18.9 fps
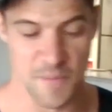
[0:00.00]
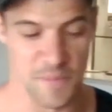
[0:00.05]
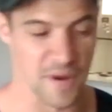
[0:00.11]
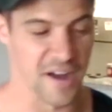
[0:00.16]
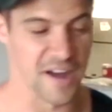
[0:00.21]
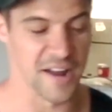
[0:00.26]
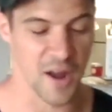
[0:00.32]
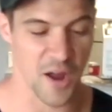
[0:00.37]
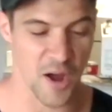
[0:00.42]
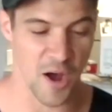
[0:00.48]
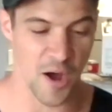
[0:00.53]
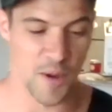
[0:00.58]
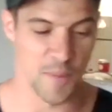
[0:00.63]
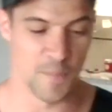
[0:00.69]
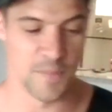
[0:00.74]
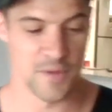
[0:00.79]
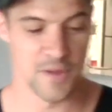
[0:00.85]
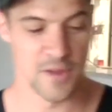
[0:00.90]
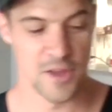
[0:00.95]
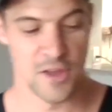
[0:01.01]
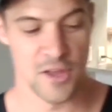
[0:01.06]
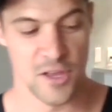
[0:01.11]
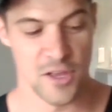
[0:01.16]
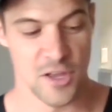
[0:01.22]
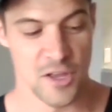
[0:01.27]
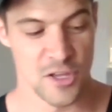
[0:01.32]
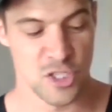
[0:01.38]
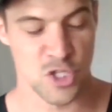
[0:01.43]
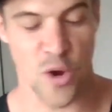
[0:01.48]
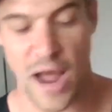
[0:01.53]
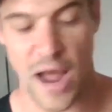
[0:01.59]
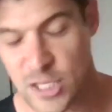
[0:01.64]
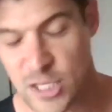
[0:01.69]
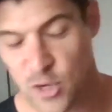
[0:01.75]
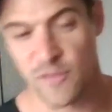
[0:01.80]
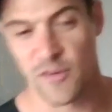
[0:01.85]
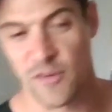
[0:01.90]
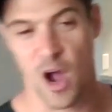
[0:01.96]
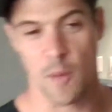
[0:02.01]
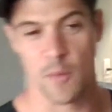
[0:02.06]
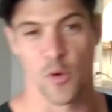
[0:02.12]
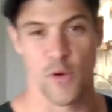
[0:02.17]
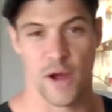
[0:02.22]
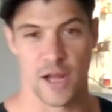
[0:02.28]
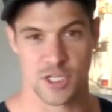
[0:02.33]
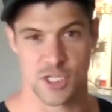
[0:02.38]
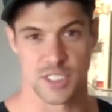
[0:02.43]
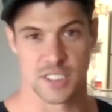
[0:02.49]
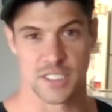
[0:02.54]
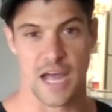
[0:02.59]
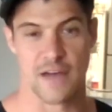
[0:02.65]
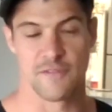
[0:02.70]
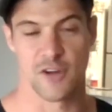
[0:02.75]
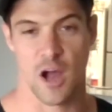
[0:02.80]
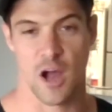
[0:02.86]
But so I do have a couple questions.